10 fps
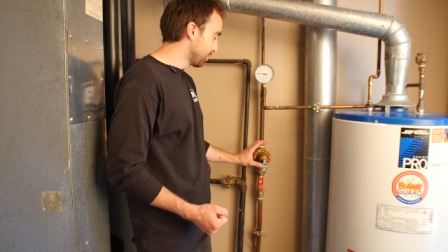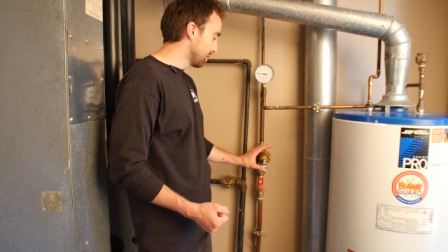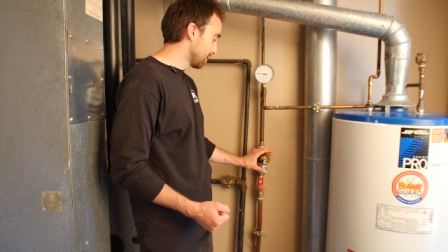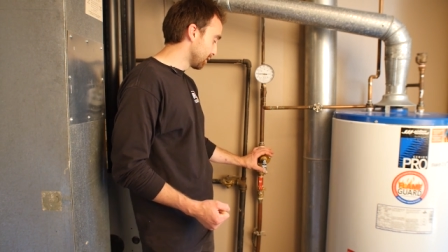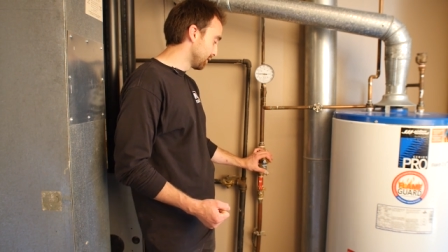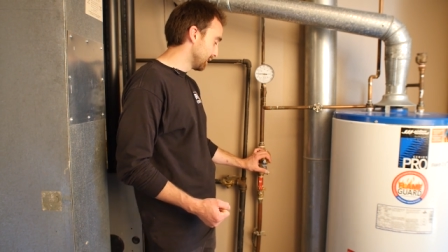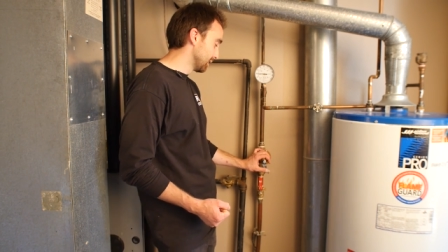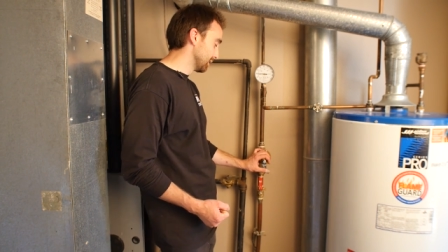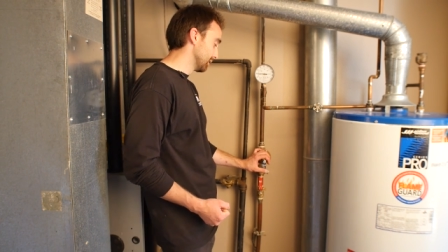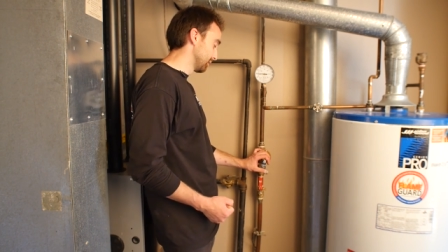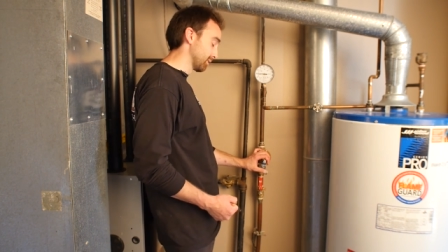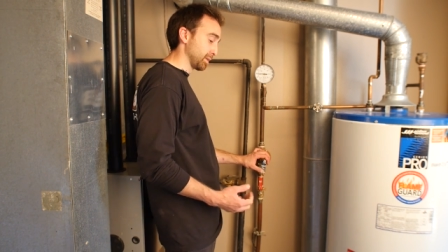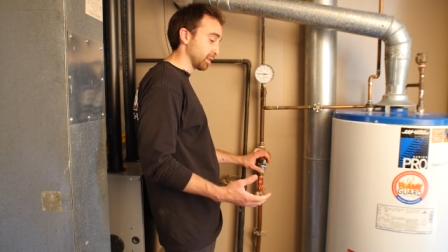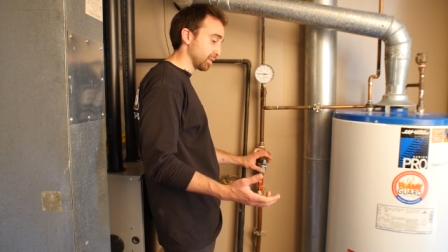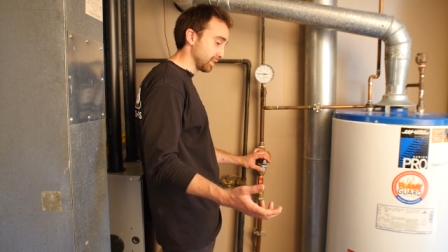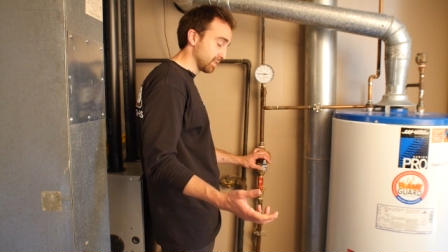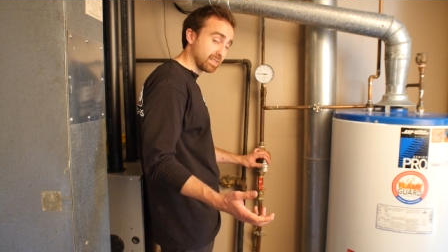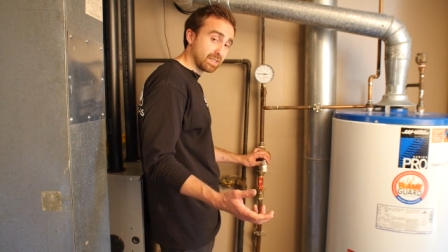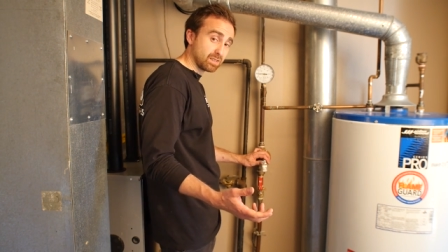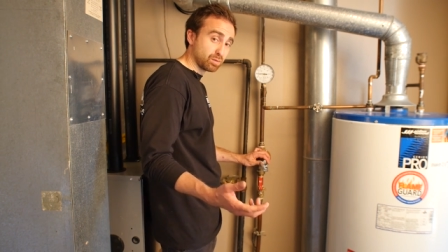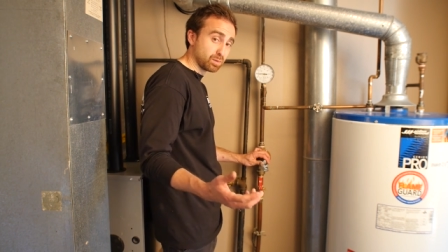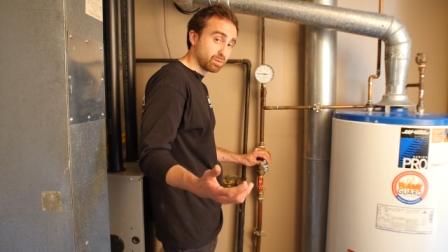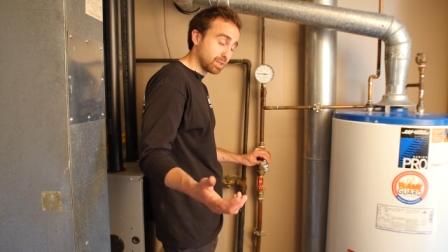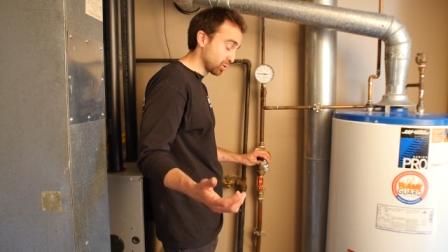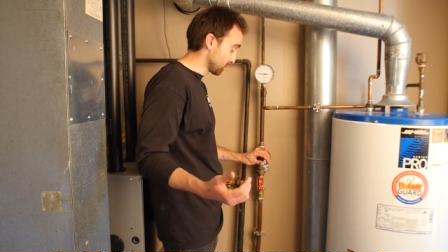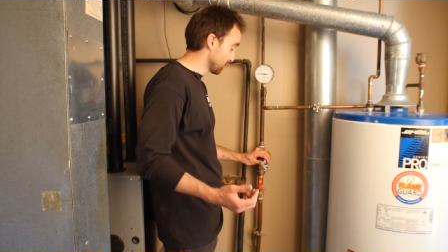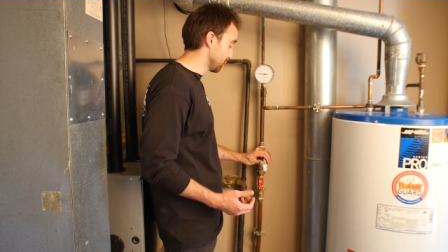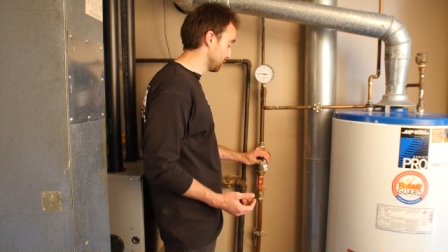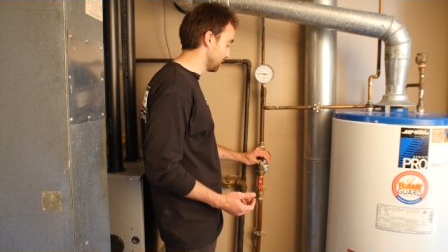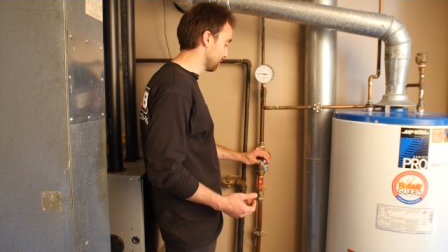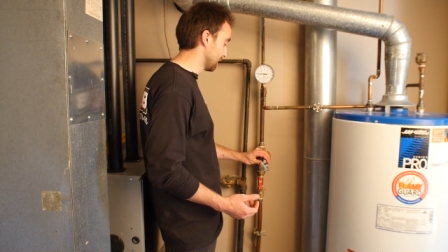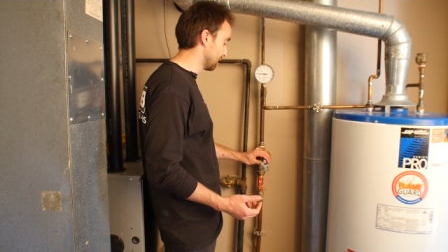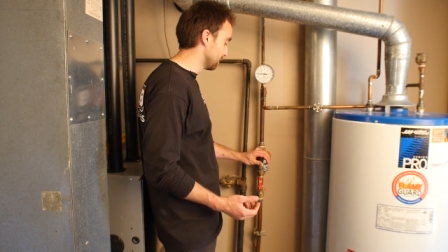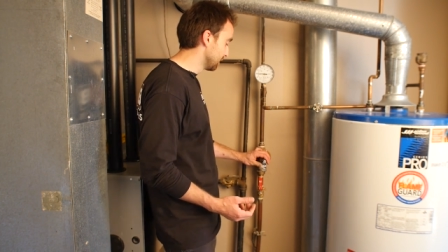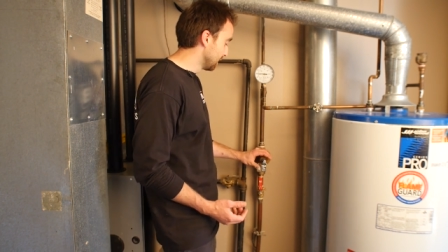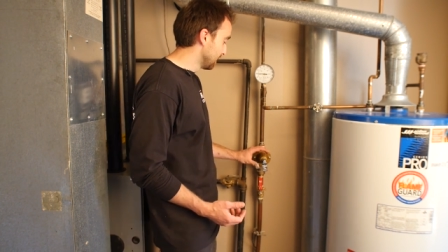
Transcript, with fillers: PRV is, PRV stands for pressure reducing valve,